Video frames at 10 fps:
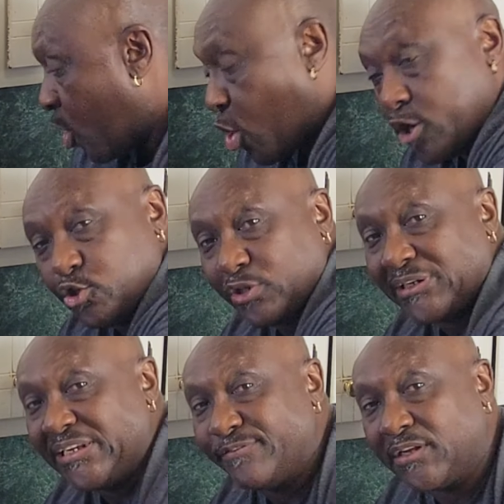or you
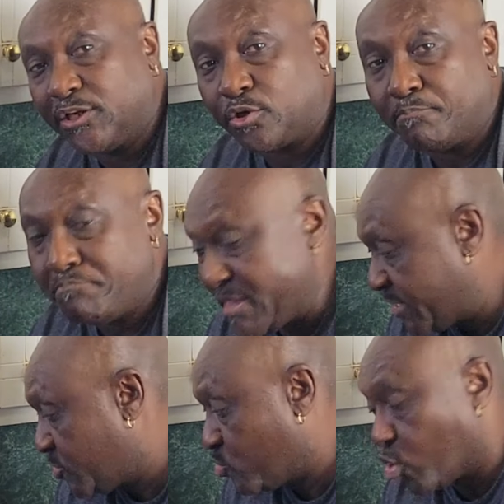can leave a little
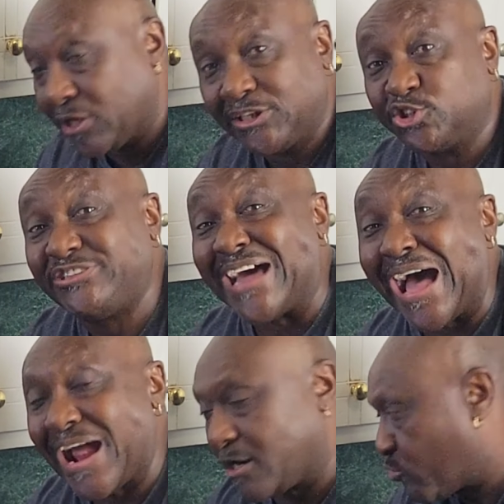menu or a little
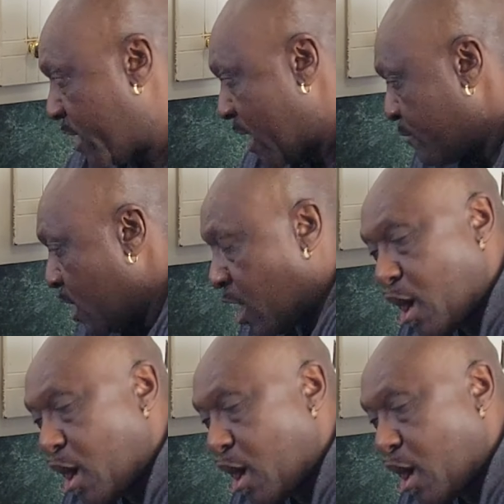diagram